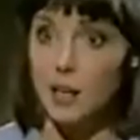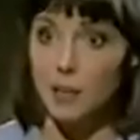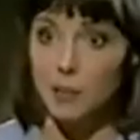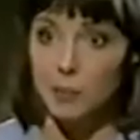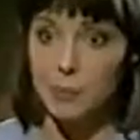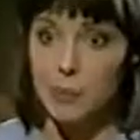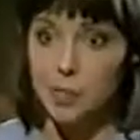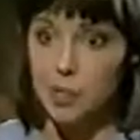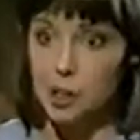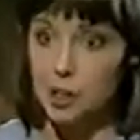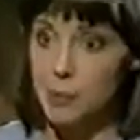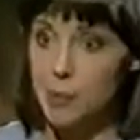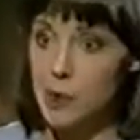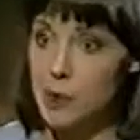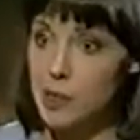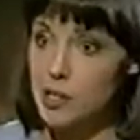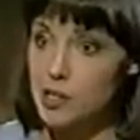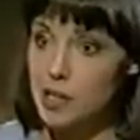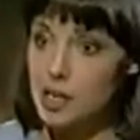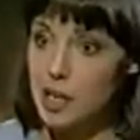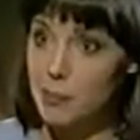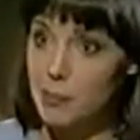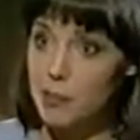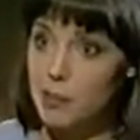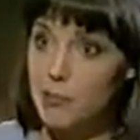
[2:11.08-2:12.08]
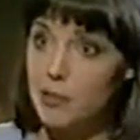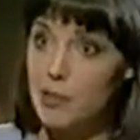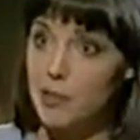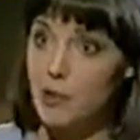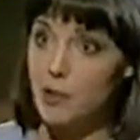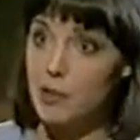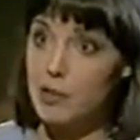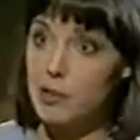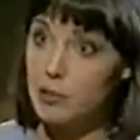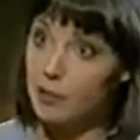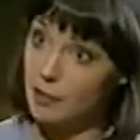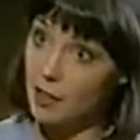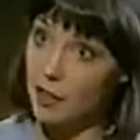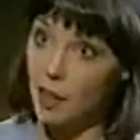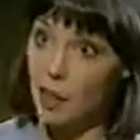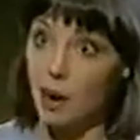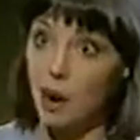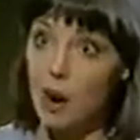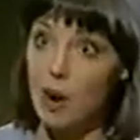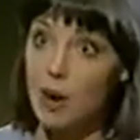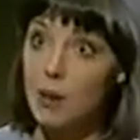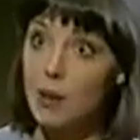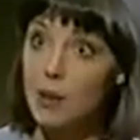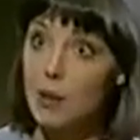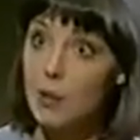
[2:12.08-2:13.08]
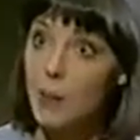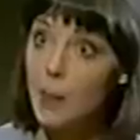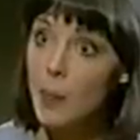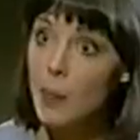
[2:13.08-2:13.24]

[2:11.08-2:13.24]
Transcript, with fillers: uh, Mrs. Brewer's number for you if they call.